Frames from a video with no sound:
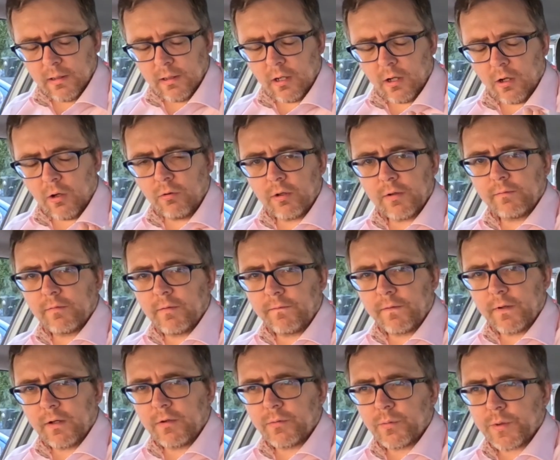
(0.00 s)
All the
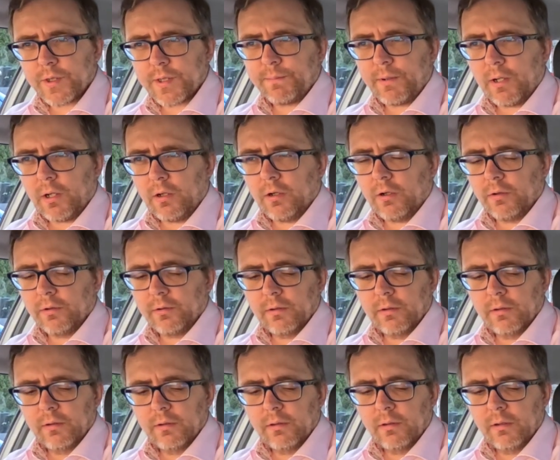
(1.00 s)
reviews were spot on.
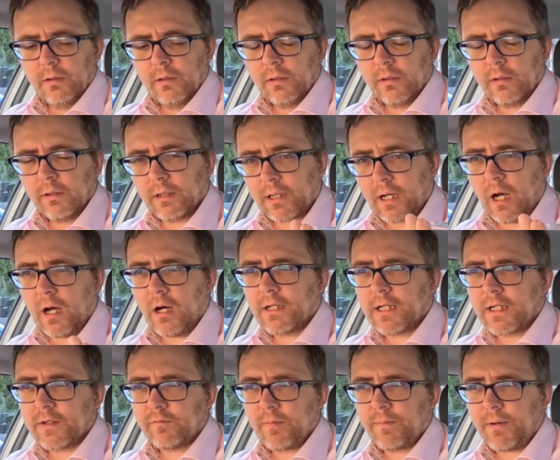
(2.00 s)
The card
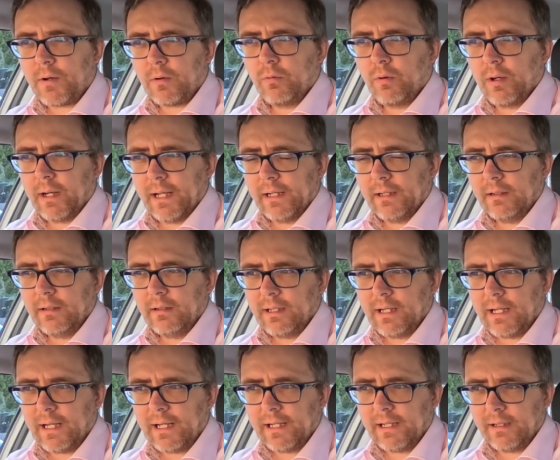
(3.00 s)
is reporting
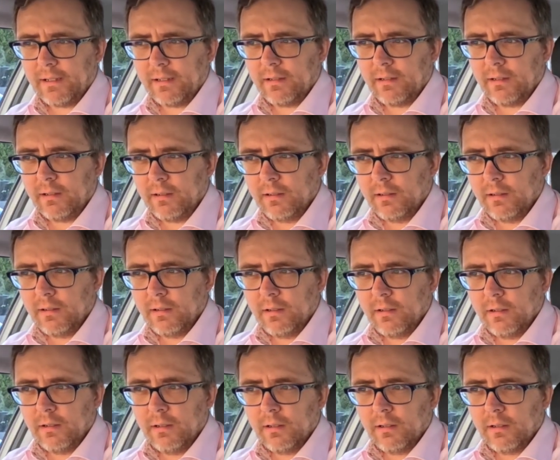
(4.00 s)
in
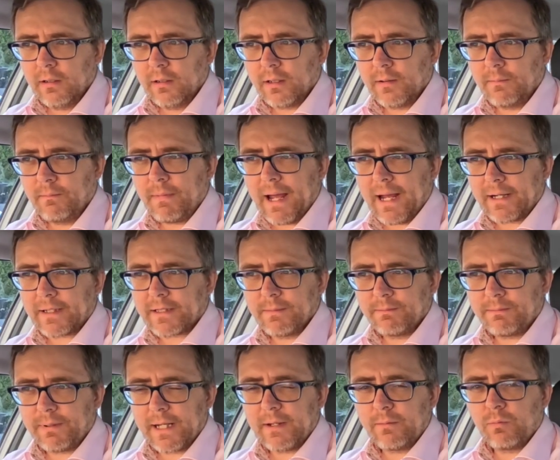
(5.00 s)
the Mac to
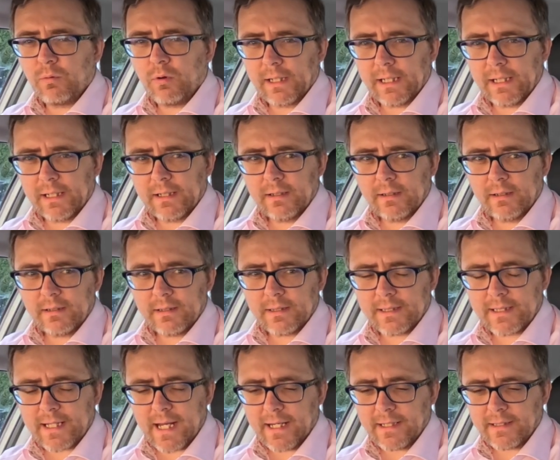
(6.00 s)
be what it
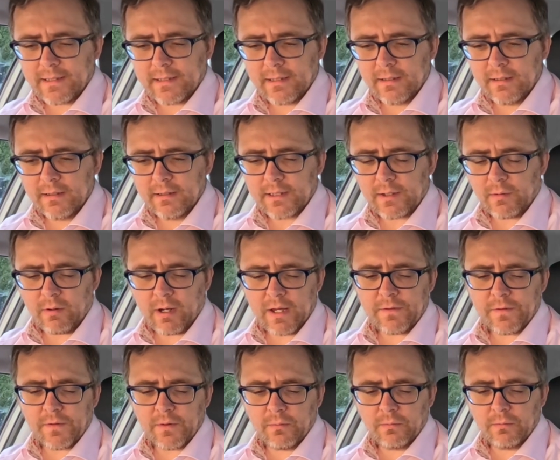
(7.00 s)
says, so I
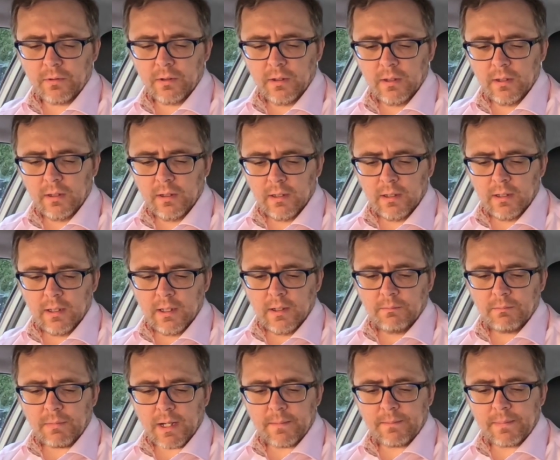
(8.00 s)
thought
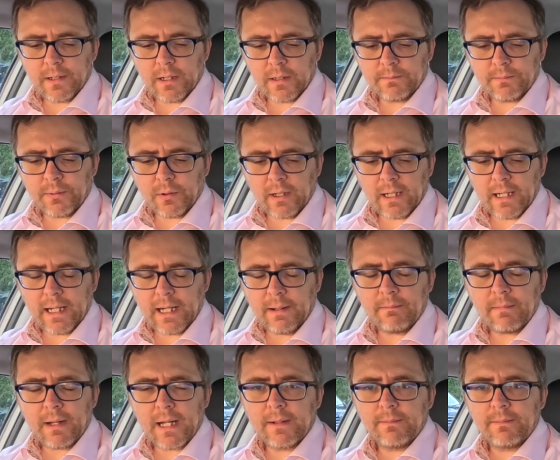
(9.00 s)
maybe I'd buy it and
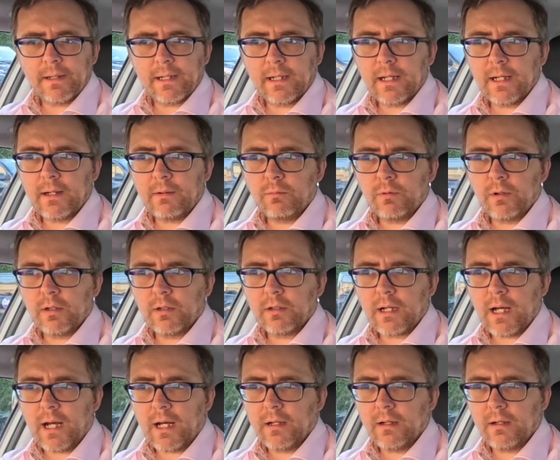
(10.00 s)
maybe it would
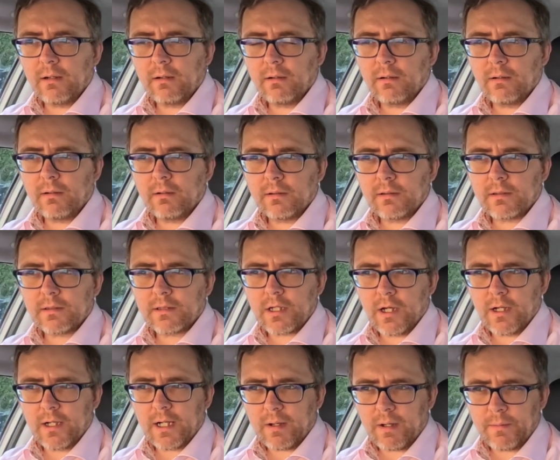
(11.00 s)

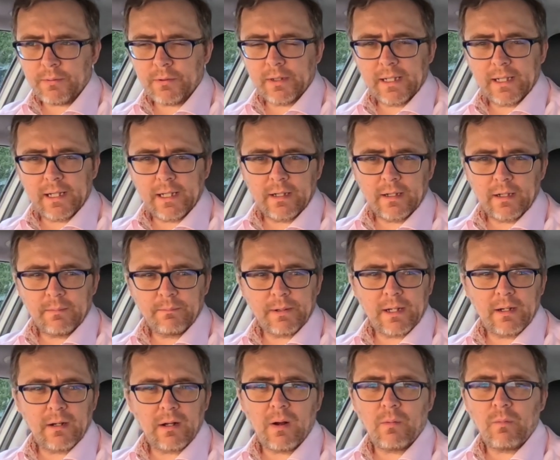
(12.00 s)
turn out, I put it in, it'd be
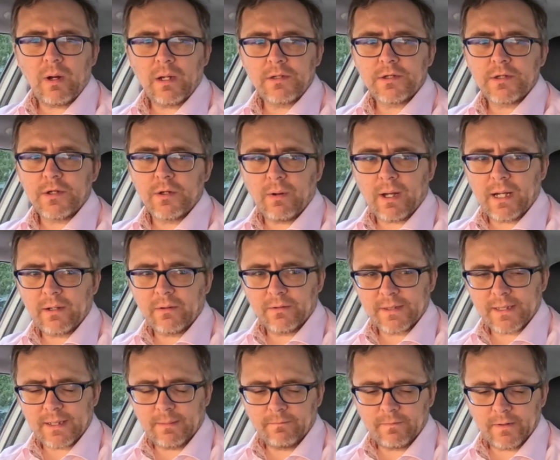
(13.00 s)
like a 128 or
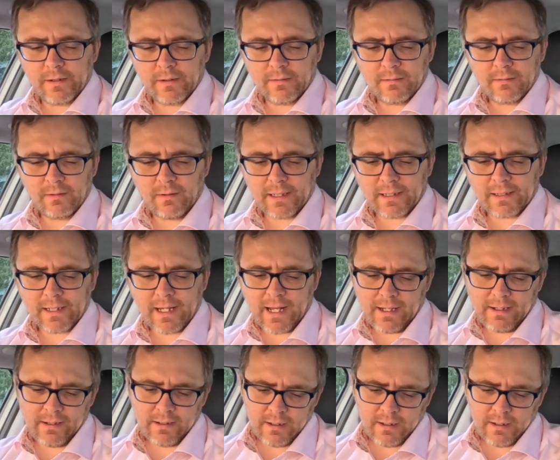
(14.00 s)
something like that.